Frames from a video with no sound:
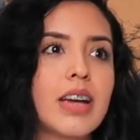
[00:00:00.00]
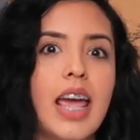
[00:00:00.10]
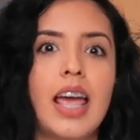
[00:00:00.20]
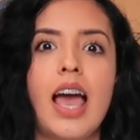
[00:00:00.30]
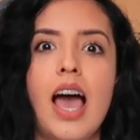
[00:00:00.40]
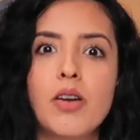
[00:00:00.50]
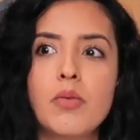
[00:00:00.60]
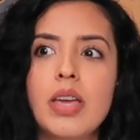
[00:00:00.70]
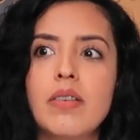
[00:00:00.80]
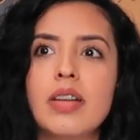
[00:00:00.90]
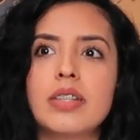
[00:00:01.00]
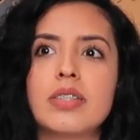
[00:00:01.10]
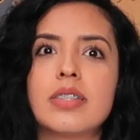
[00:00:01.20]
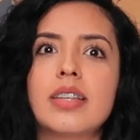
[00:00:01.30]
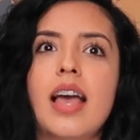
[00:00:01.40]
okay how do we
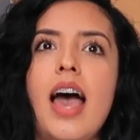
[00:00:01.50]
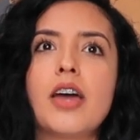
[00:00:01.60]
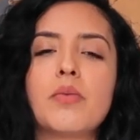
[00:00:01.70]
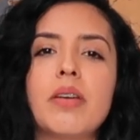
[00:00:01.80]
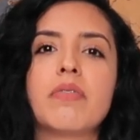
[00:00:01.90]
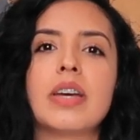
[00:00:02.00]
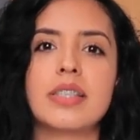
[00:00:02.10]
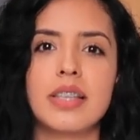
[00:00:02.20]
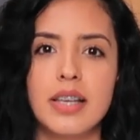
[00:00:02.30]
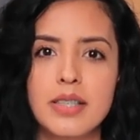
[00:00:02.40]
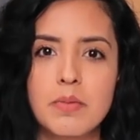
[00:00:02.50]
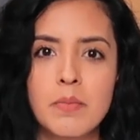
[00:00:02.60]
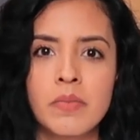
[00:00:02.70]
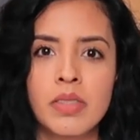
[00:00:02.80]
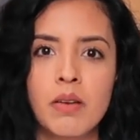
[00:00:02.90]
even how do we fix this
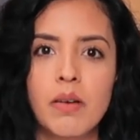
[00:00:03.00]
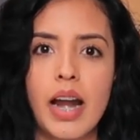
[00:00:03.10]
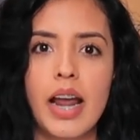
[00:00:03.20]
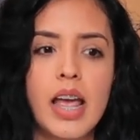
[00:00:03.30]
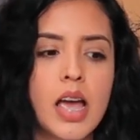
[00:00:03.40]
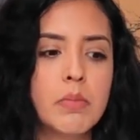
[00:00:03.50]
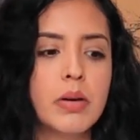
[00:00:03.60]
right?